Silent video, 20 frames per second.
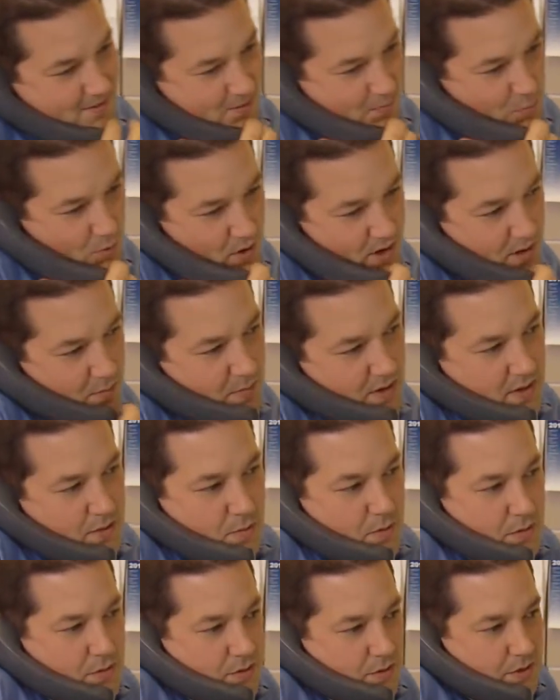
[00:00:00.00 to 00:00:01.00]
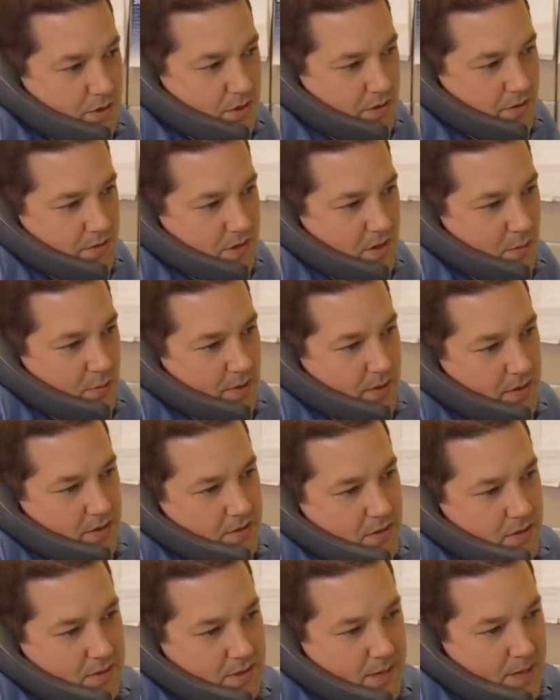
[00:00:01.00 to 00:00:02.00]
of times I didn't get a chance to
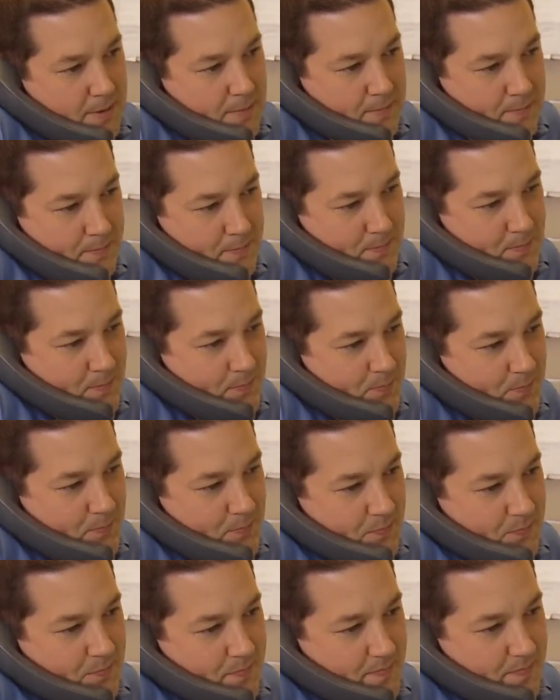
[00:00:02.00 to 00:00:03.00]
call him because he was calling